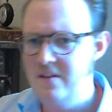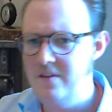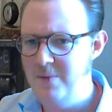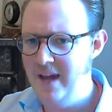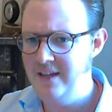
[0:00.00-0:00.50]

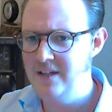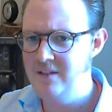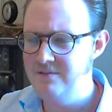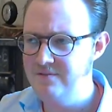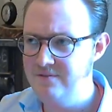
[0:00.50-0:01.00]
the packet
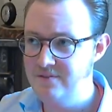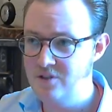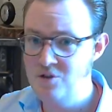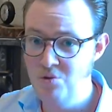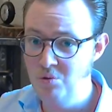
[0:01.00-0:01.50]
of
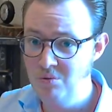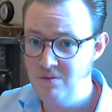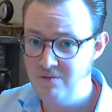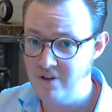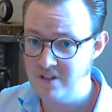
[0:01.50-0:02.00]
Cool,
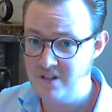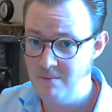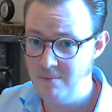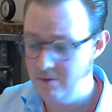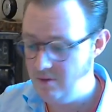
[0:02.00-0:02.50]
for
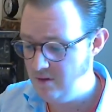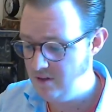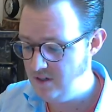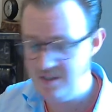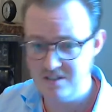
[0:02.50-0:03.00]
example,
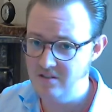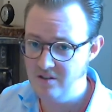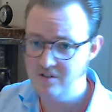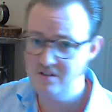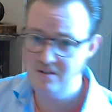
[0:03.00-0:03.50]
doesn't
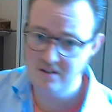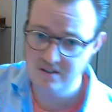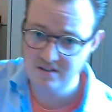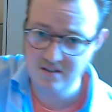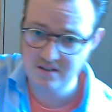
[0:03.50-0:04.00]
look nearly as